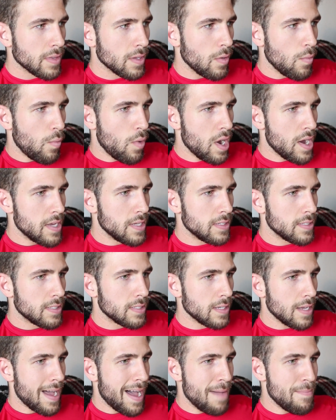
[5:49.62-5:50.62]
was
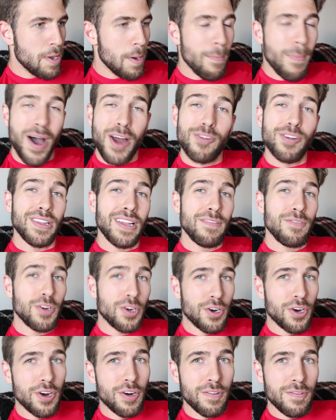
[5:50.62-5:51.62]
I'm at a moderate level
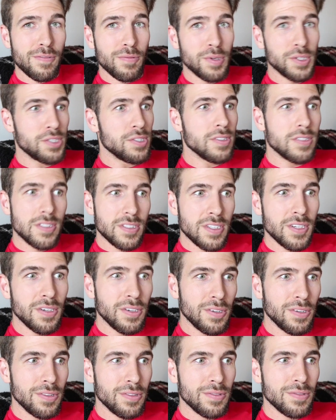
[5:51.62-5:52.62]
curve, which is
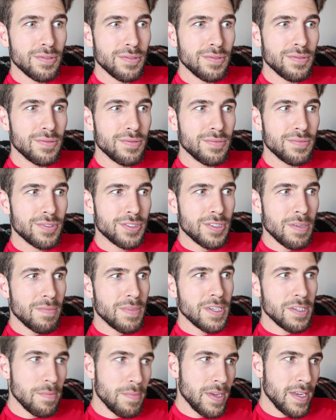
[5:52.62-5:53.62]
still
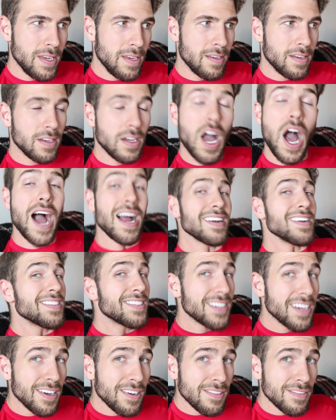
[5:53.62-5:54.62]
something to be
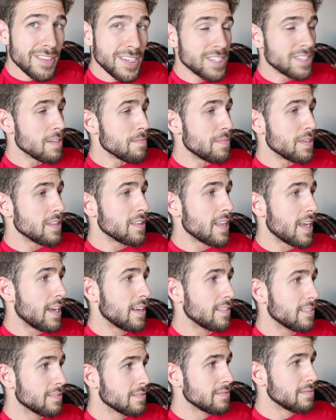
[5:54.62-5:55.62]
cognizant of and something
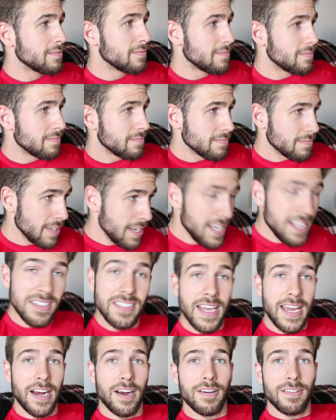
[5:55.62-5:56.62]
that is
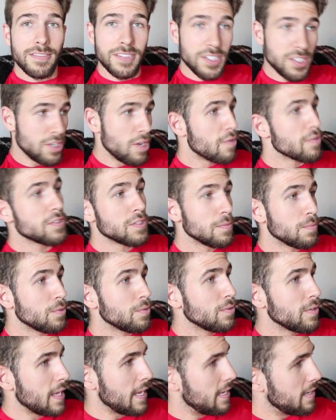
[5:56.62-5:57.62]
there, is
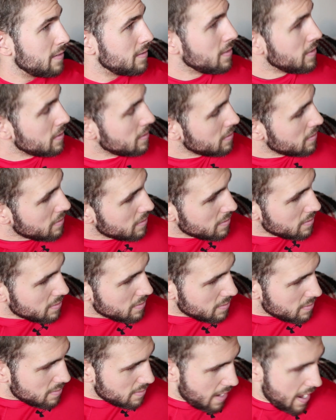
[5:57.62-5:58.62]
noticeable, and
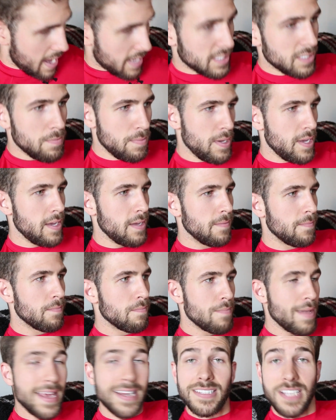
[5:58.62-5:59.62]
has to be
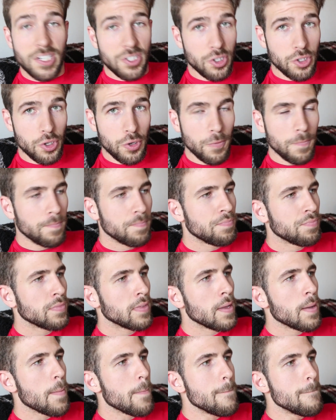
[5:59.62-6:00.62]
paid attention to.
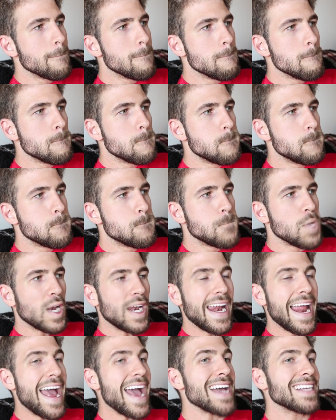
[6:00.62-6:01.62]
But
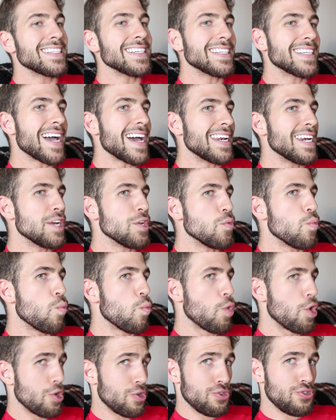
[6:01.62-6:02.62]
it hasn't gotten any
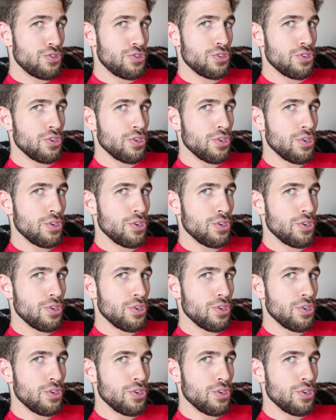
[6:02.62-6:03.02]
worse